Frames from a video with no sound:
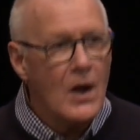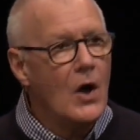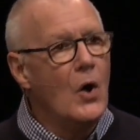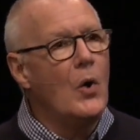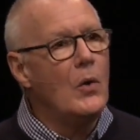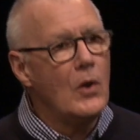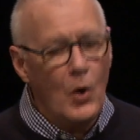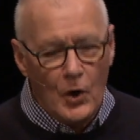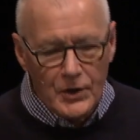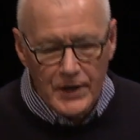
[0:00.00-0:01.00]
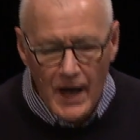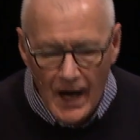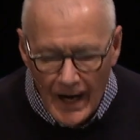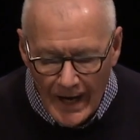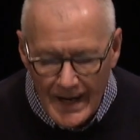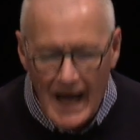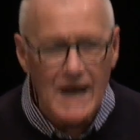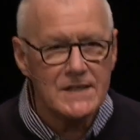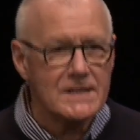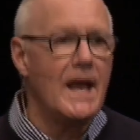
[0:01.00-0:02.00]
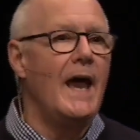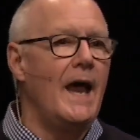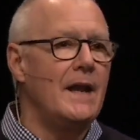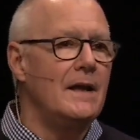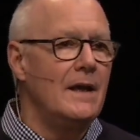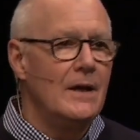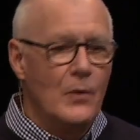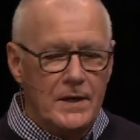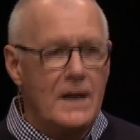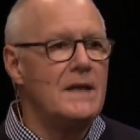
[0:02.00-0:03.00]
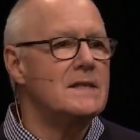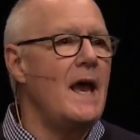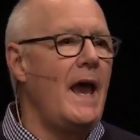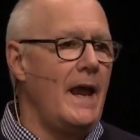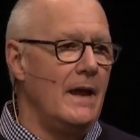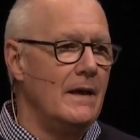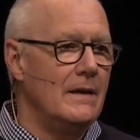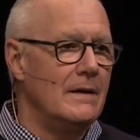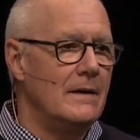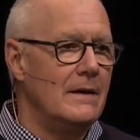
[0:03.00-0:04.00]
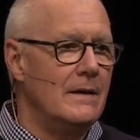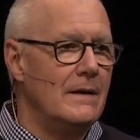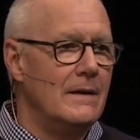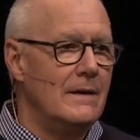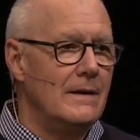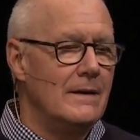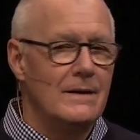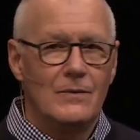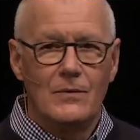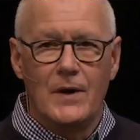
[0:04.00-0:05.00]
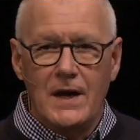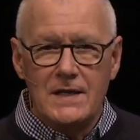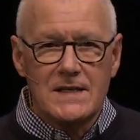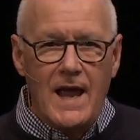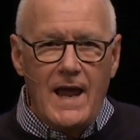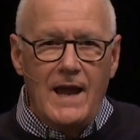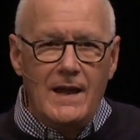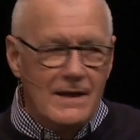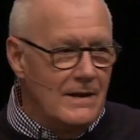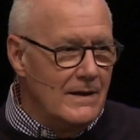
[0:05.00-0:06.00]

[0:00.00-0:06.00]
Oh, Lord God, I said, what did he say? What did he say?